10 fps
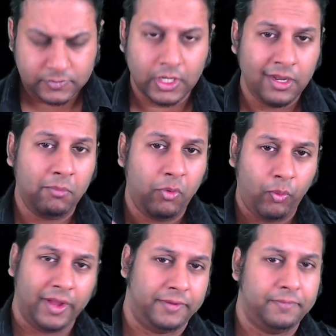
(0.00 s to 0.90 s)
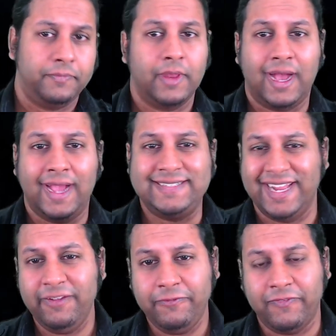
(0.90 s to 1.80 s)
Number one,
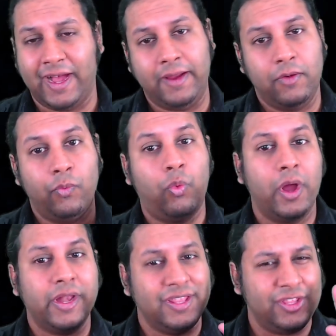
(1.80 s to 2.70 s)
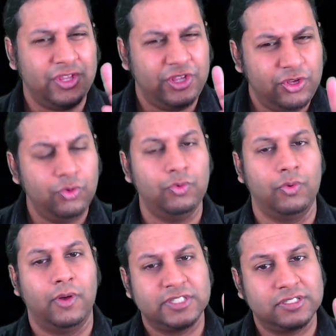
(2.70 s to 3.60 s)
identify what
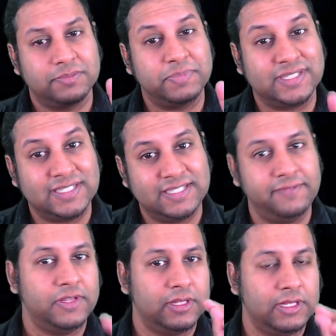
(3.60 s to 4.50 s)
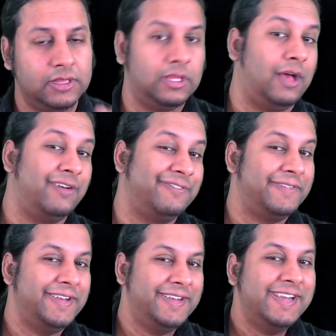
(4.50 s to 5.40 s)
you specifically love
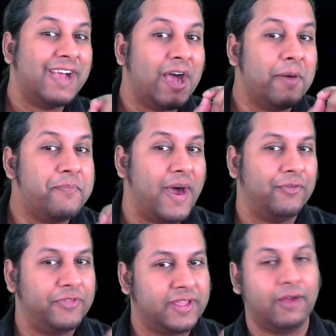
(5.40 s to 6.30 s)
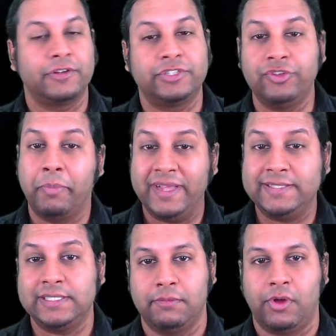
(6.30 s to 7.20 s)
about the character you're
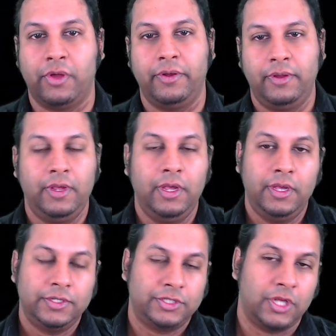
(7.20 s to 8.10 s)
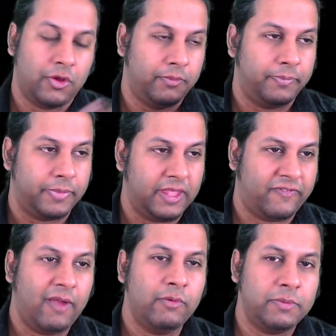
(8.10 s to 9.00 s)
basing him on. So if
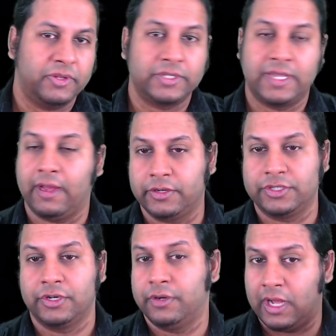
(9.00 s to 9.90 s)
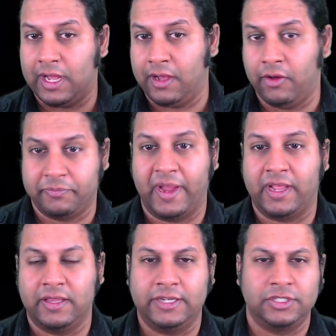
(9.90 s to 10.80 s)
I were to build a character off
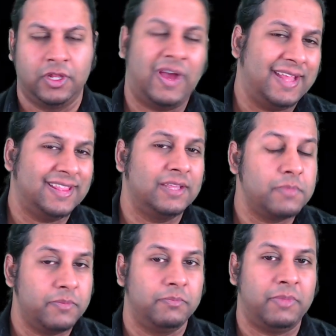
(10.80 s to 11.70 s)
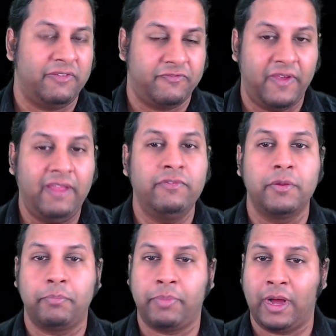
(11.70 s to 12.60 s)
Michelangelo, I think my
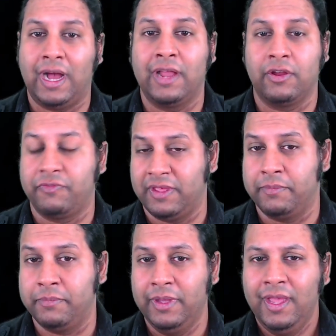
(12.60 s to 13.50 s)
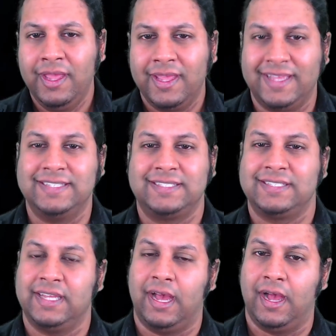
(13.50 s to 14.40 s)
favorite part of him is
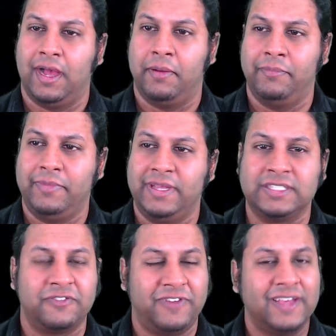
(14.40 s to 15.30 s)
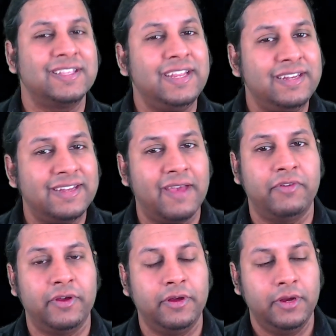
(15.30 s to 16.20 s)
the fact that he
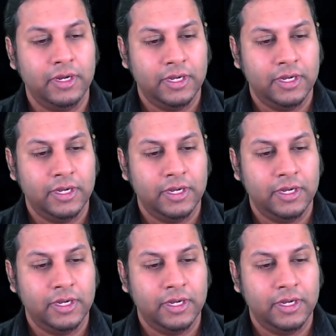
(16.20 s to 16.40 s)
never